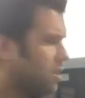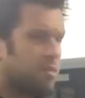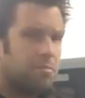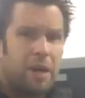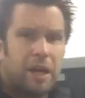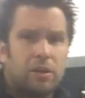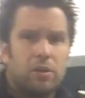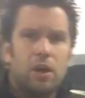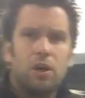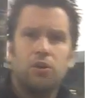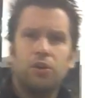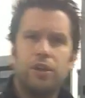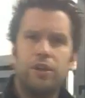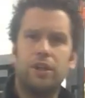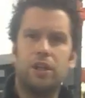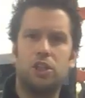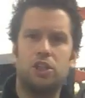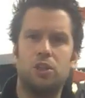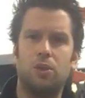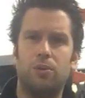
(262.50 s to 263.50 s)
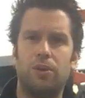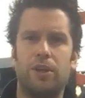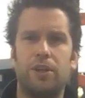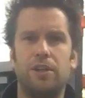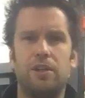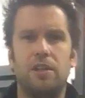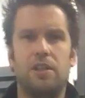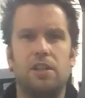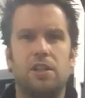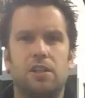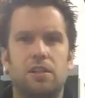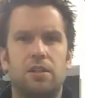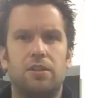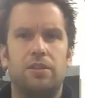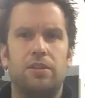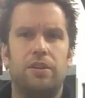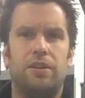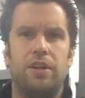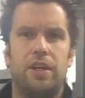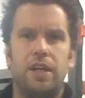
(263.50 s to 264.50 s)
in the background, and I show that in
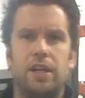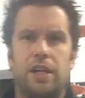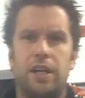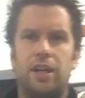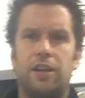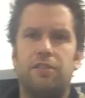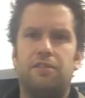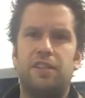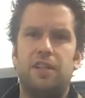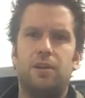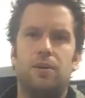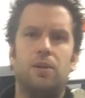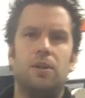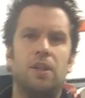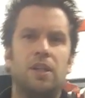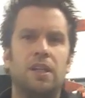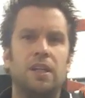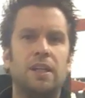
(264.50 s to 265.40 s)
another video.